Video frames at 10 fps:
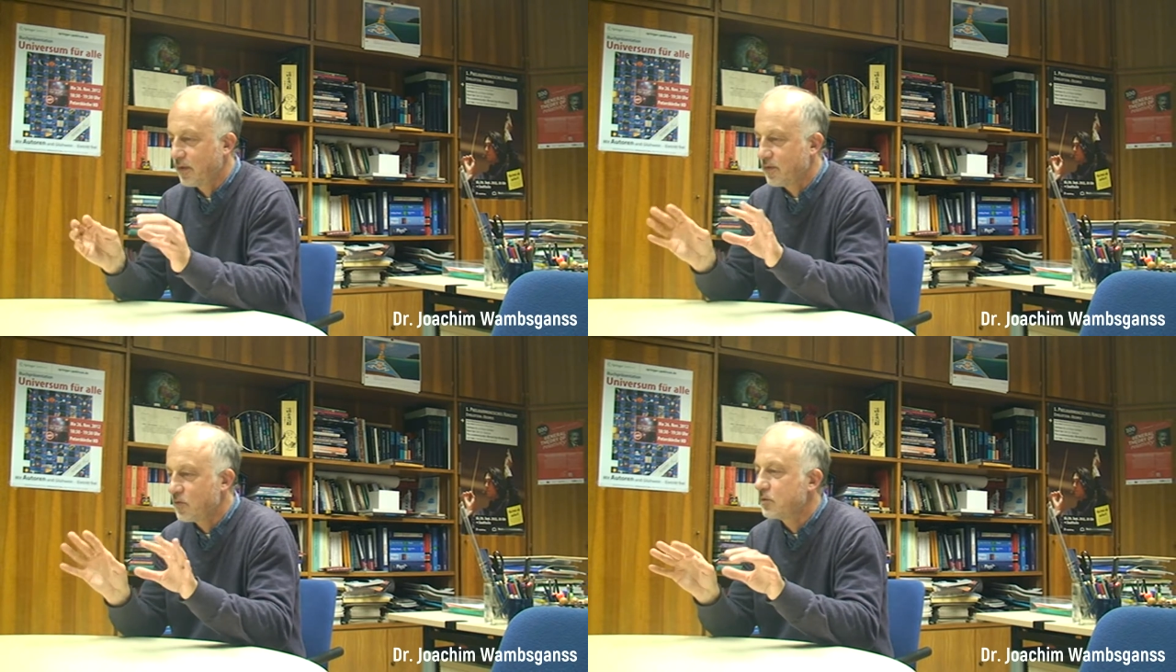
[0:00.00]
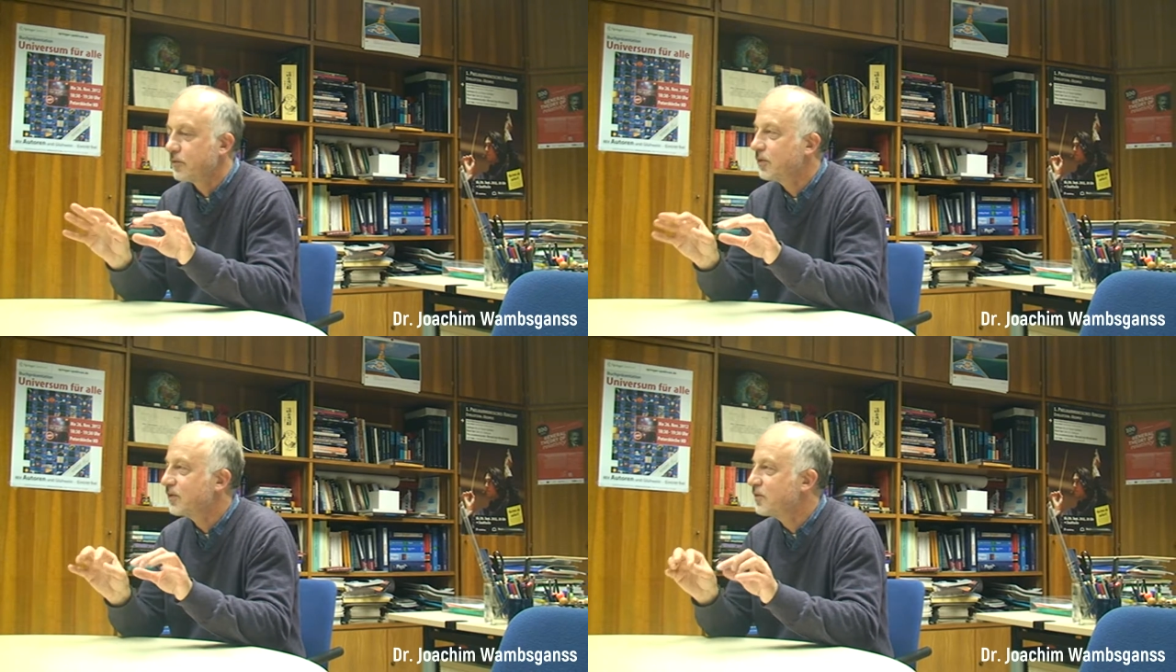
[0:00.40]
the
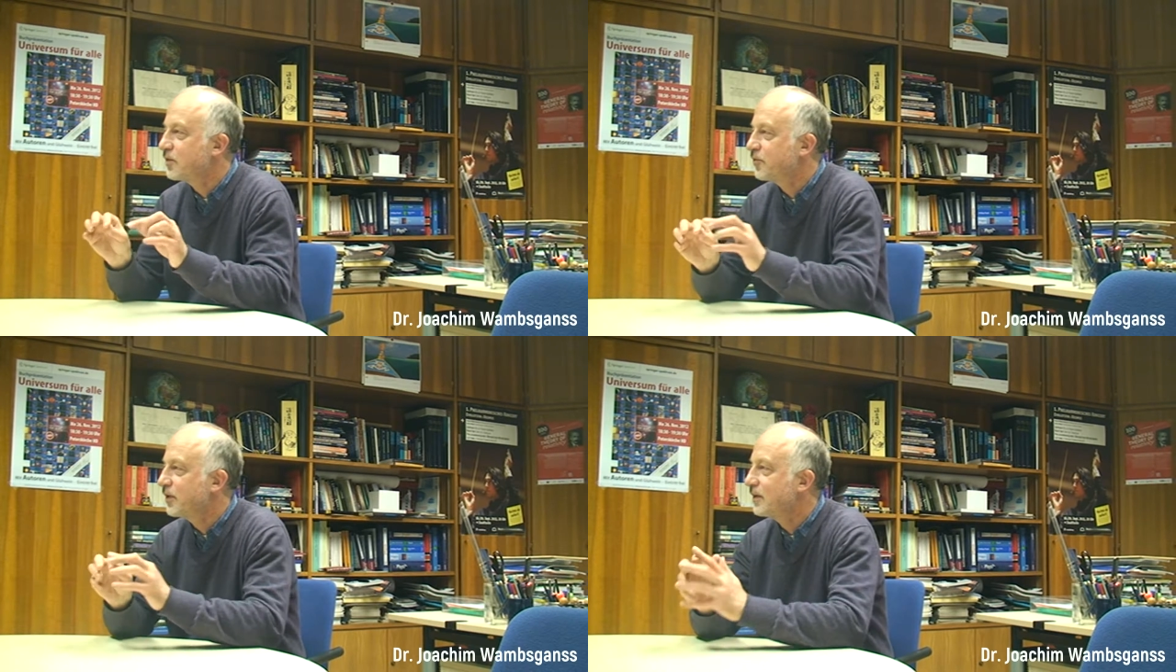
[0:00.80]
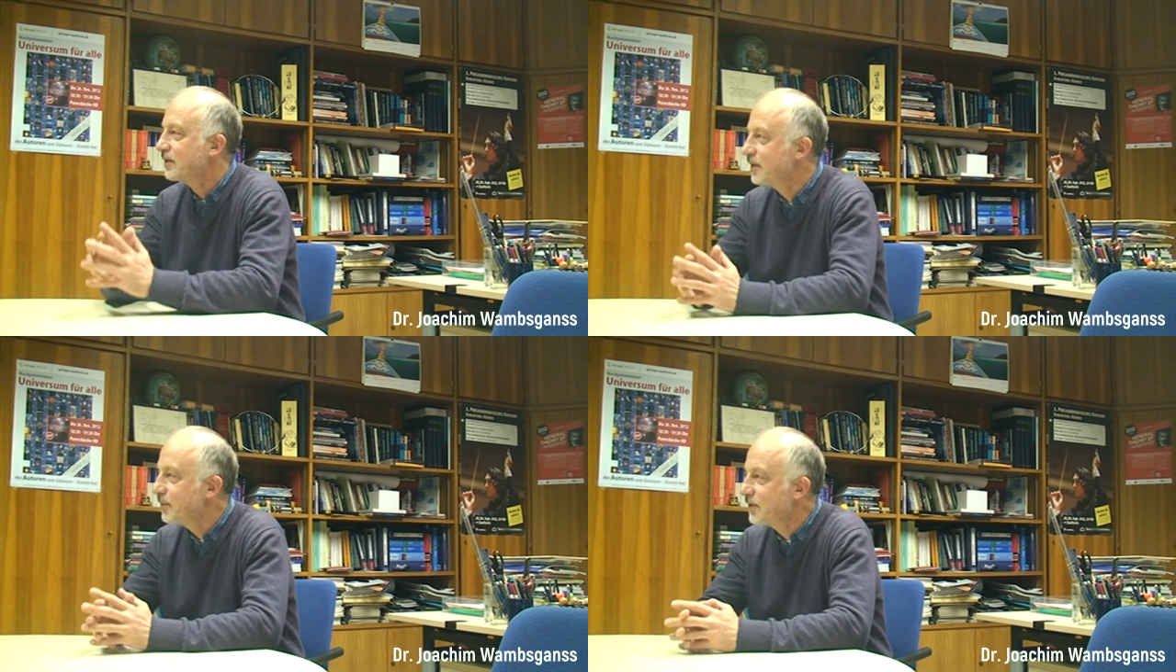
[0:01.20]
universe at your
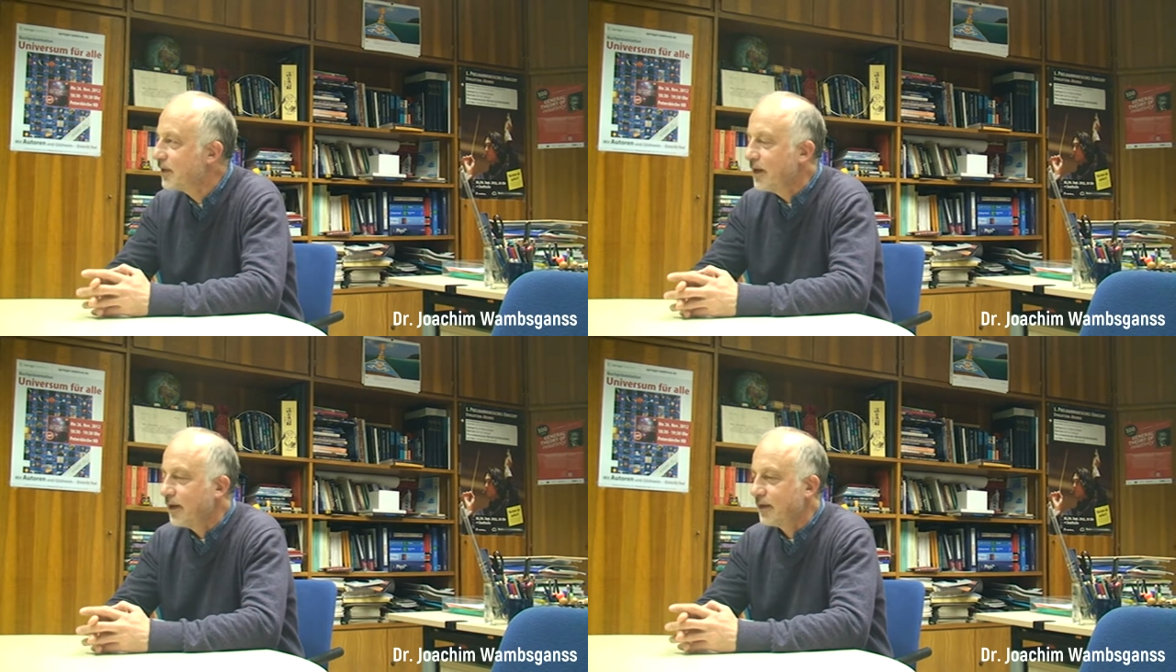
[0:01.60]
fingertips,